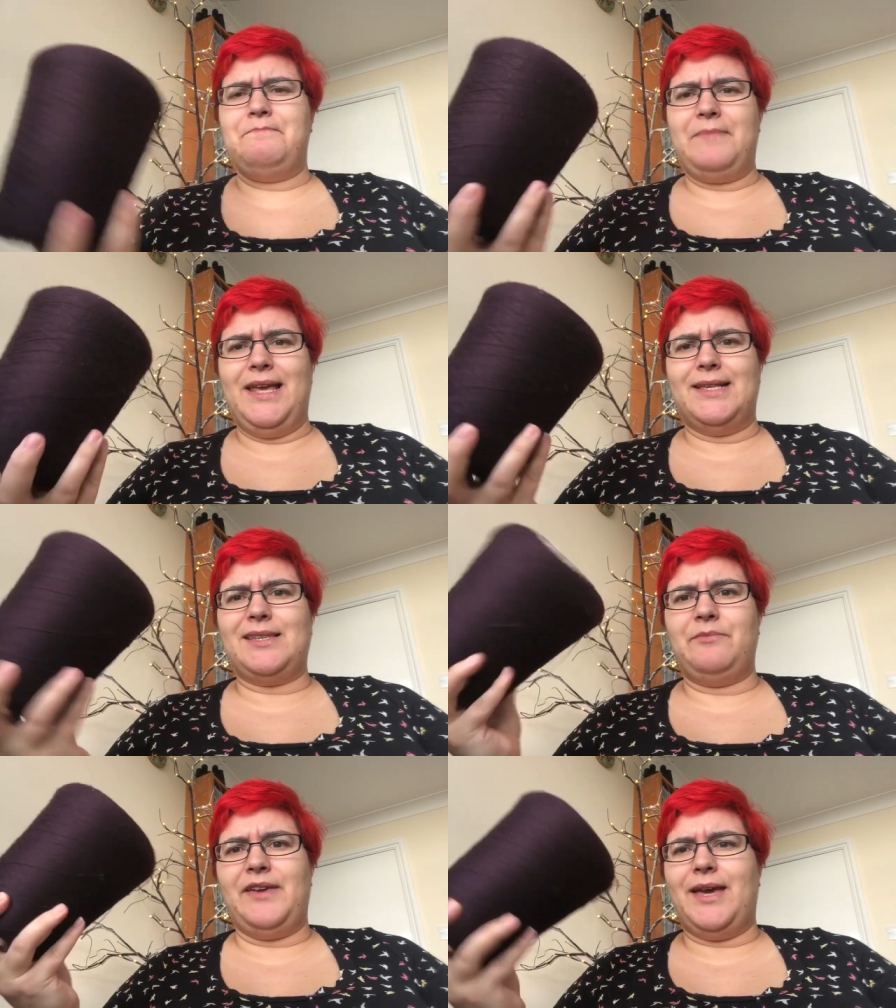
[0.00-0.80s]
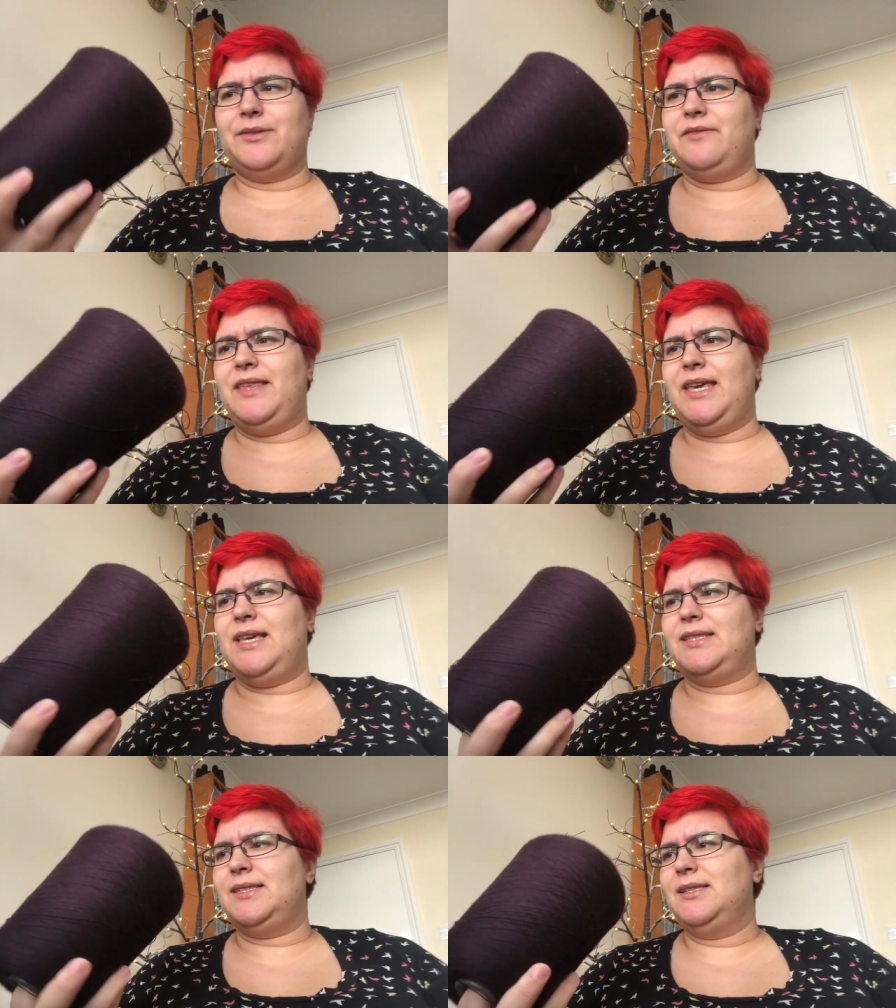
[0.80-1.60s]
make something out of
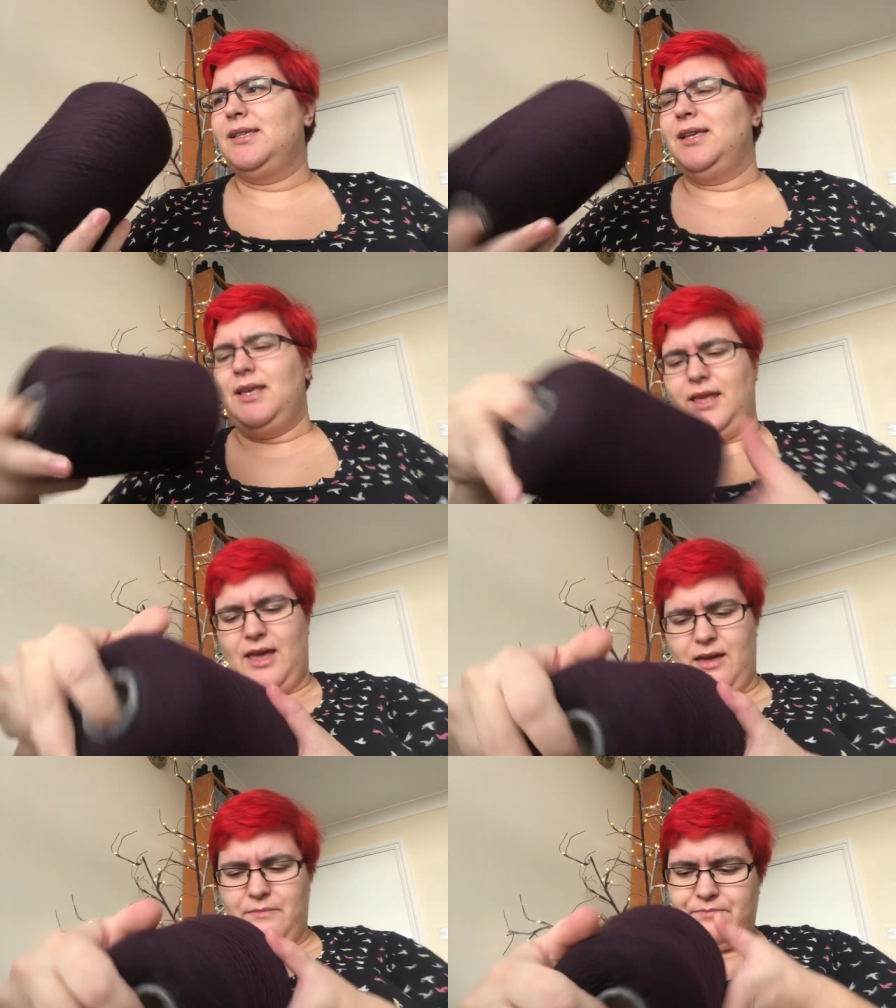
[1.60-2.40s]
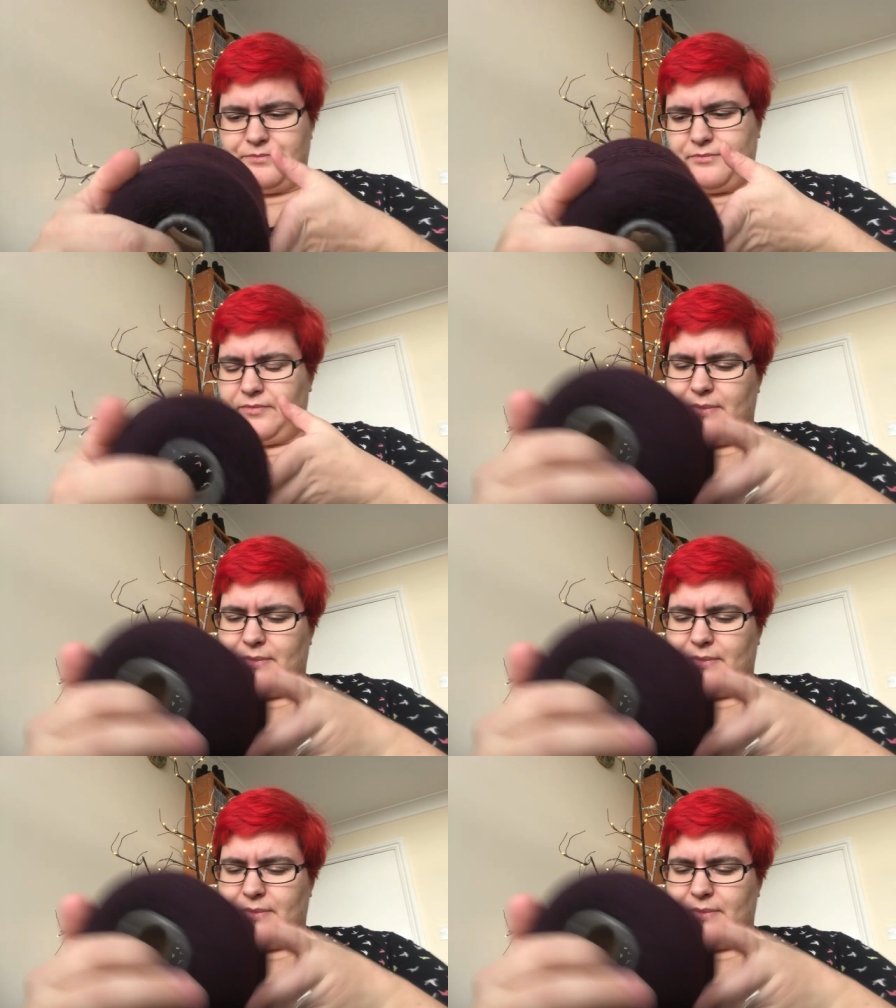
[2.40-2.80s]
these. Um,